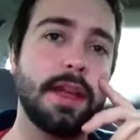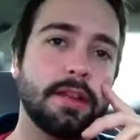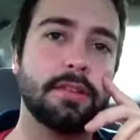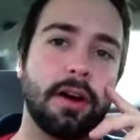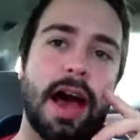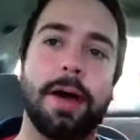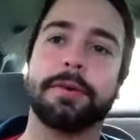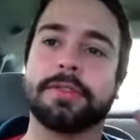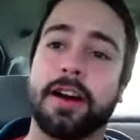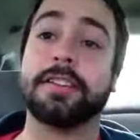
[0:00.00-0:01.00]
So I
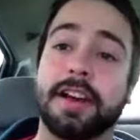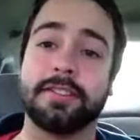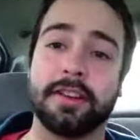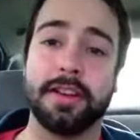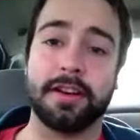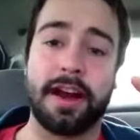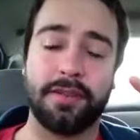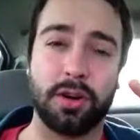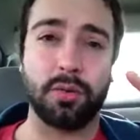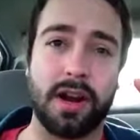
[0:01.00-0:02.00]
will talk to you guys all later. Have a
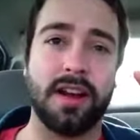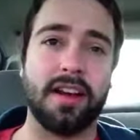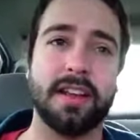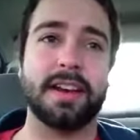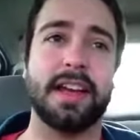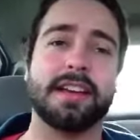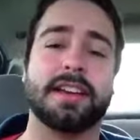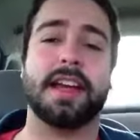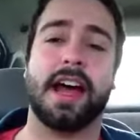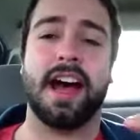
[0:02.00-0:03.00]
great holiday.
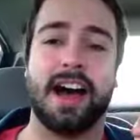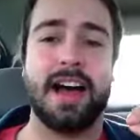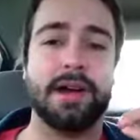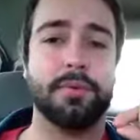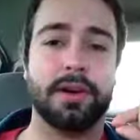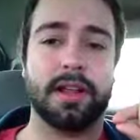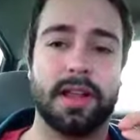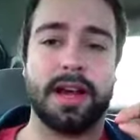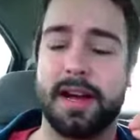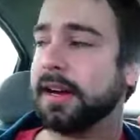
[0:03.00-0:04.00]

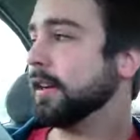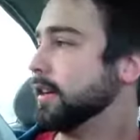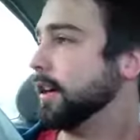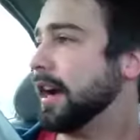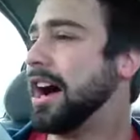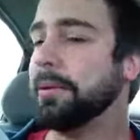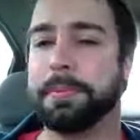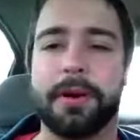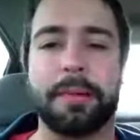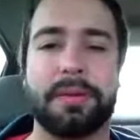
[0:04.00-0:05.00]
I'll be
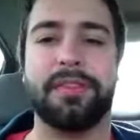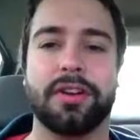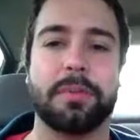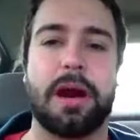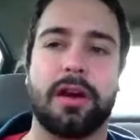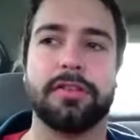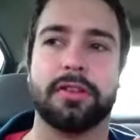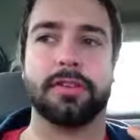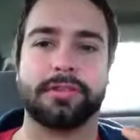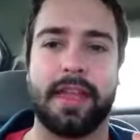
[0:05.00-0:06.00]
putting up a video tomorrow, so
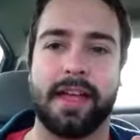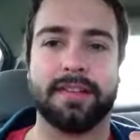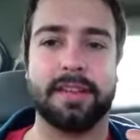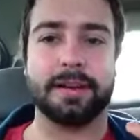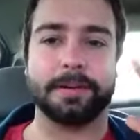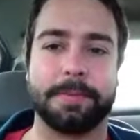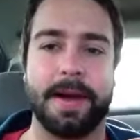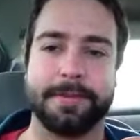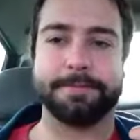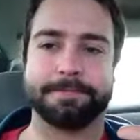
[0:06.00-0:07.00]
look for that. See ya. Bye.